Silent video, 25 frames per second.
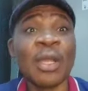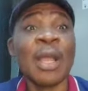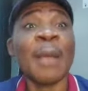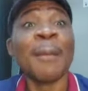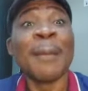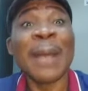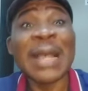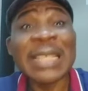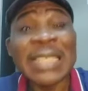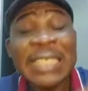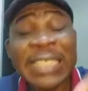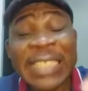
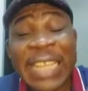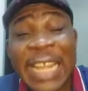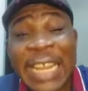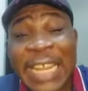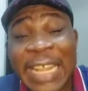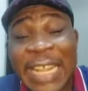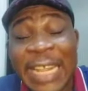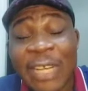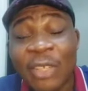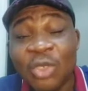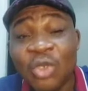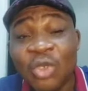Mazen
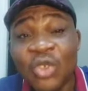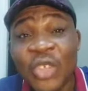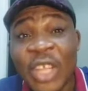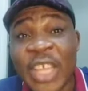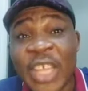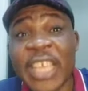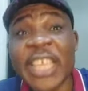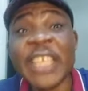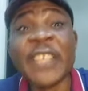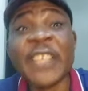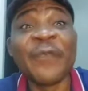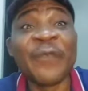Nandekan today
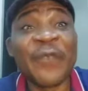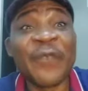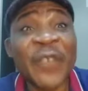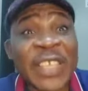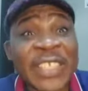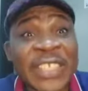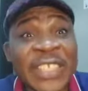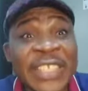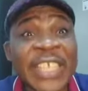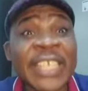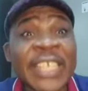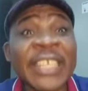is
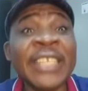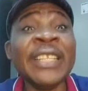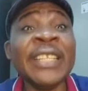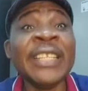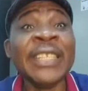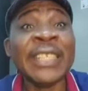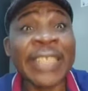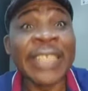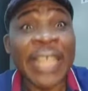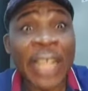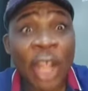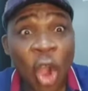facing
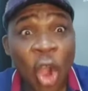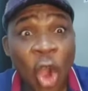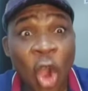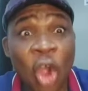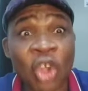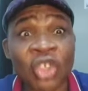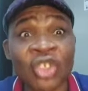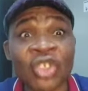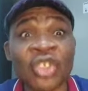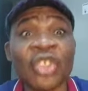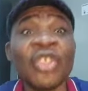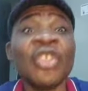the
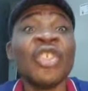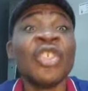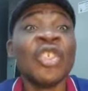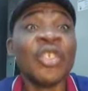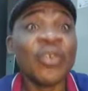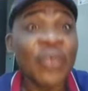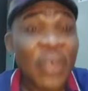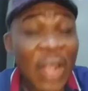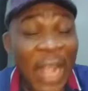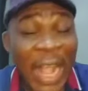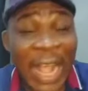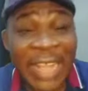court
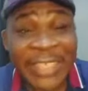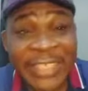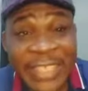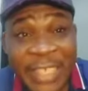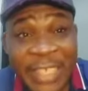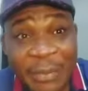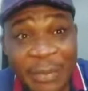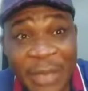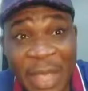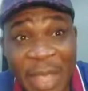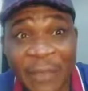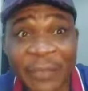as
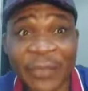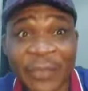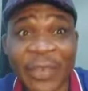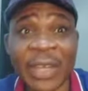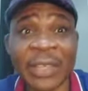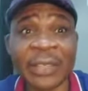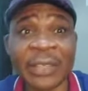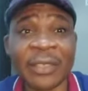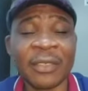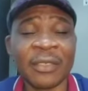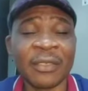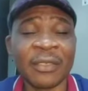a Biafra.